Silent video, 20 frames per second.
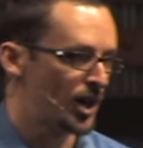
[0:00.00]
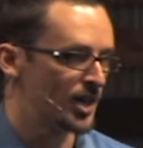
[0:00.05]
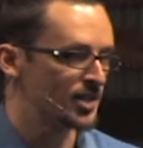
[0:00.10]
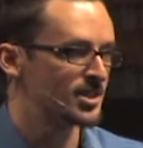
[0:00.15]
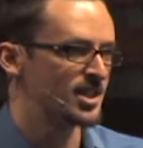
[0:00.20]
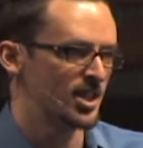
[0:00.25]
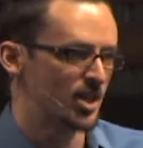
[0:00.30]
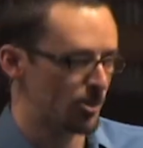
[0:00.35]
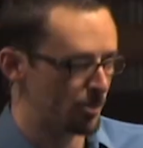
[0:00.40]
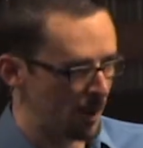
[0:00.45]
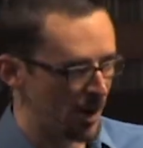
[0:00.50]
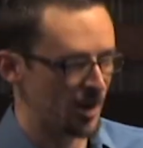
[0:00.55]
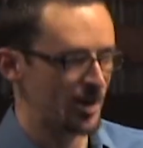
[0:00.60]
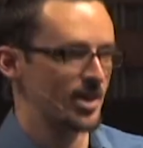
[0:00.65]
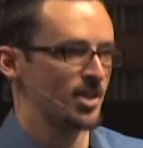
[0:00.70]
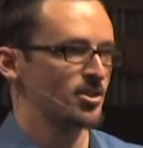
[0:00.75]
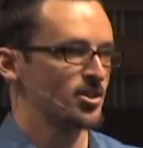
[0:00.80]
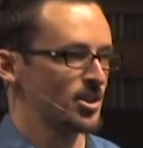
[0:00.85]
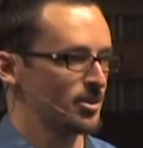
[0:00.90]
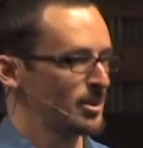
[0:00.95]
a, a dinner
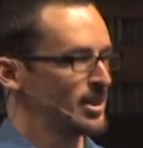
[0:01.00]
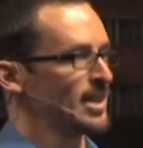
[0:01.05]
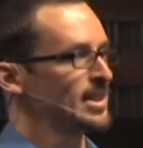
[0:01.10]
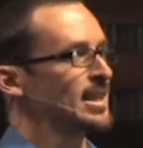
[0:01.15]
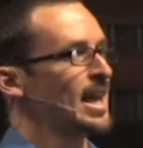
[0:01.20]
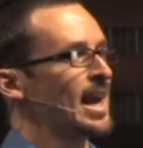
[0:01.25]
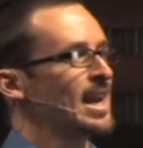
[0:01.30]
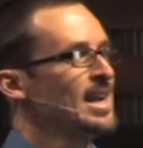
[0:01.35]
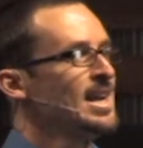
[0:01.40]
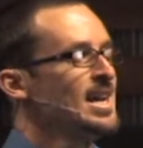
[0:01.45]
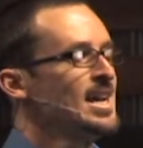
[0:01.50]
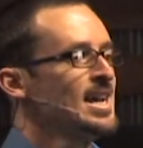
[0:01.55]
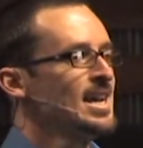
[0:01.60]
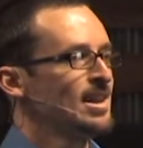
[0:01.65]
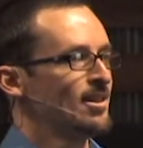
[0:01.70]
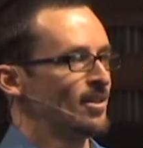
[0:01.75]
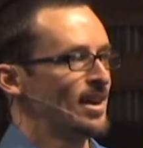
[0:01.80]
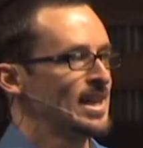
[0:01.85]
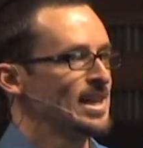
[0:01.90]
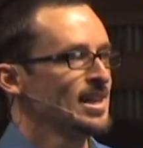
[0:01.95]
party or something like that,
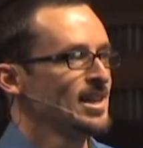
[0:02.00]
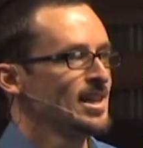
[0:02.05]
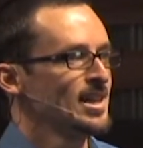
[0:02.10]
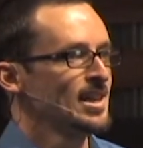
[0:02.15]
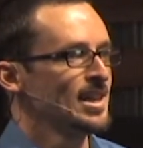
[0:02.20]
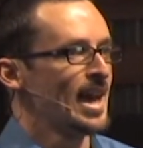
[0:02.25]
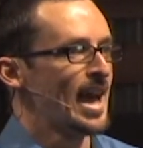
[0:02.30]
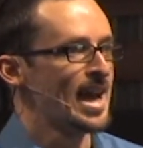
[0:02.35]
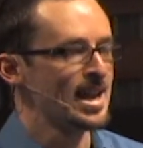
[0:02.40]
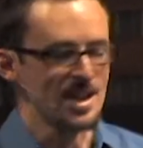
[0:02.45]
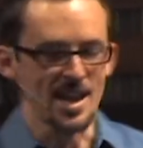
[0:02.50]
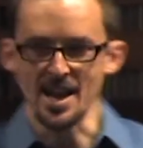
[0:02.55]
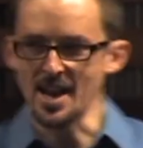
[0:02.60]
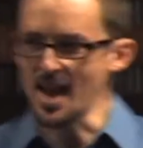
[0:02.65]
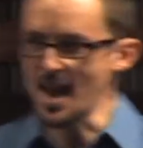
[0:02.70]
right? and,